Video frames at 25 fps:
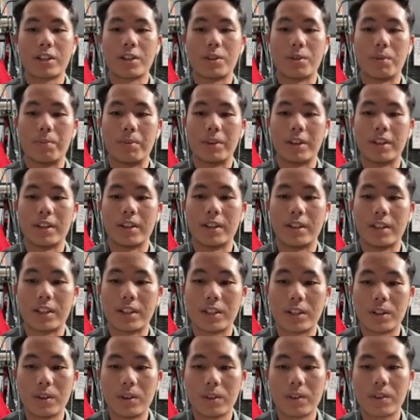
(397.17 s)
to be the
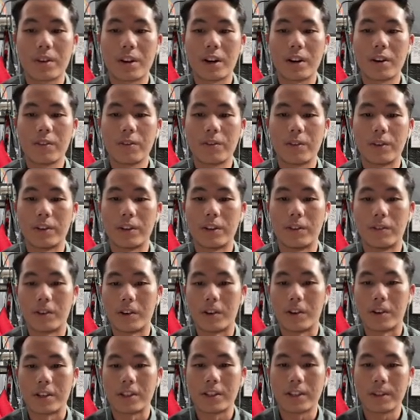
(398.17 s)
sole ground for
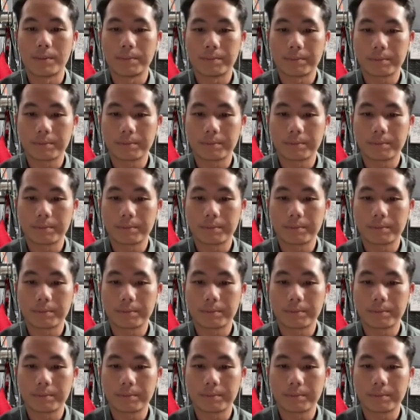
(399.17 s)
divorce.